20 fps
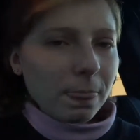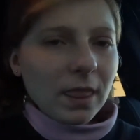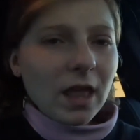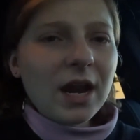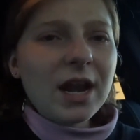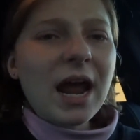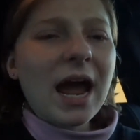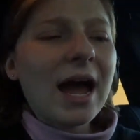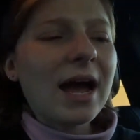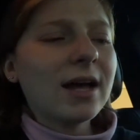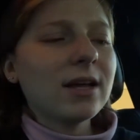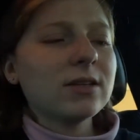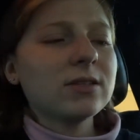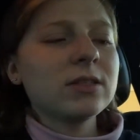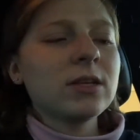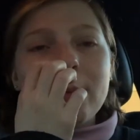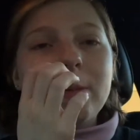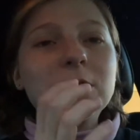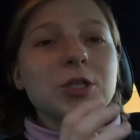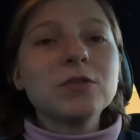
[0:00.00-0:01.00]
It has
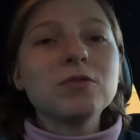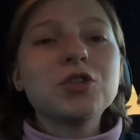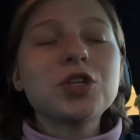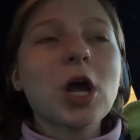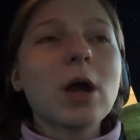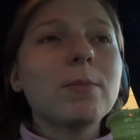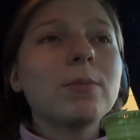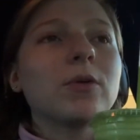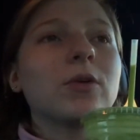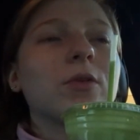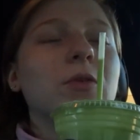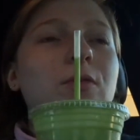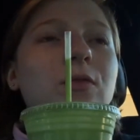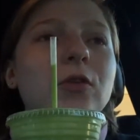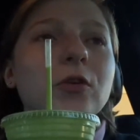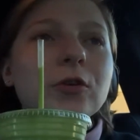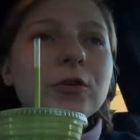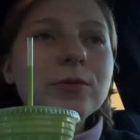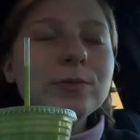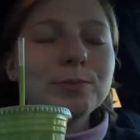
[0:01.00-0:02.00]
a bunch of tropical
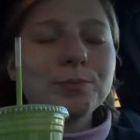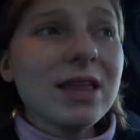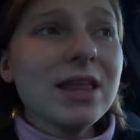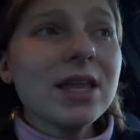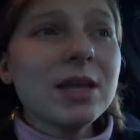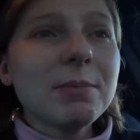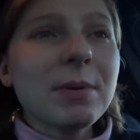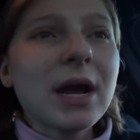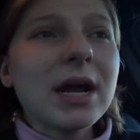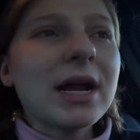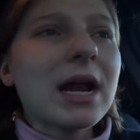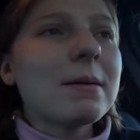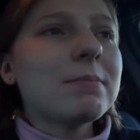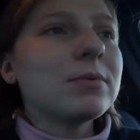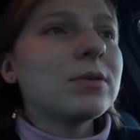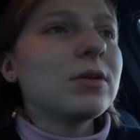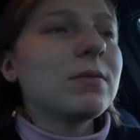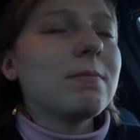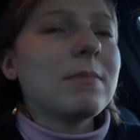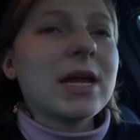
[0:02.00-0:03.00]
fruit like
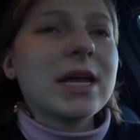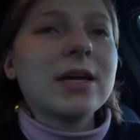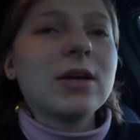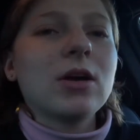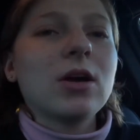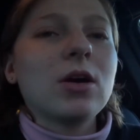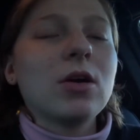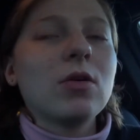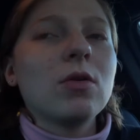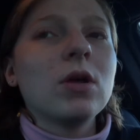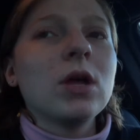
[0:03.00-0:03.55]
pineapple, mango,